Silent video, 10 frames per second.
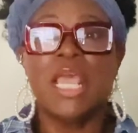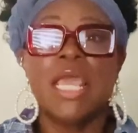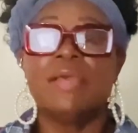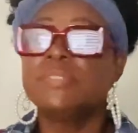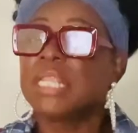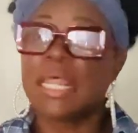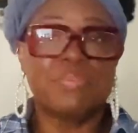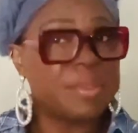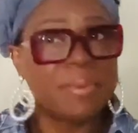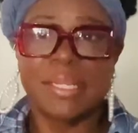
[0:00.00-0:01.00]
It was a lot of
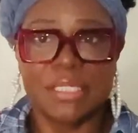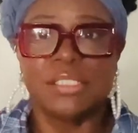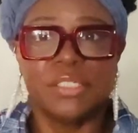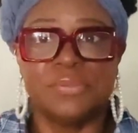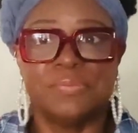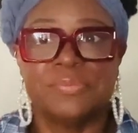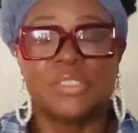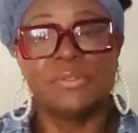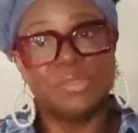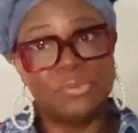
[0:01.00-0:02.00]
people out there too.
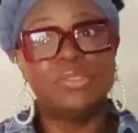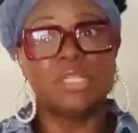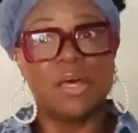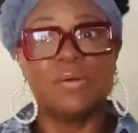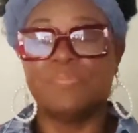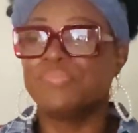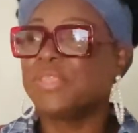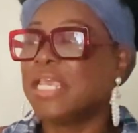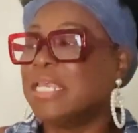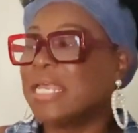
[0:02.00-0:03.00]
So you saw
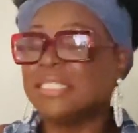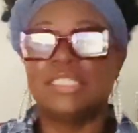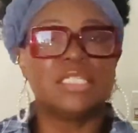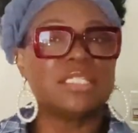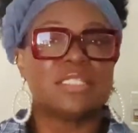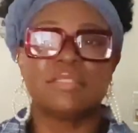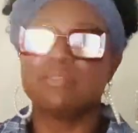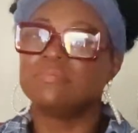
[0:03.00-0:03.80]
and I just,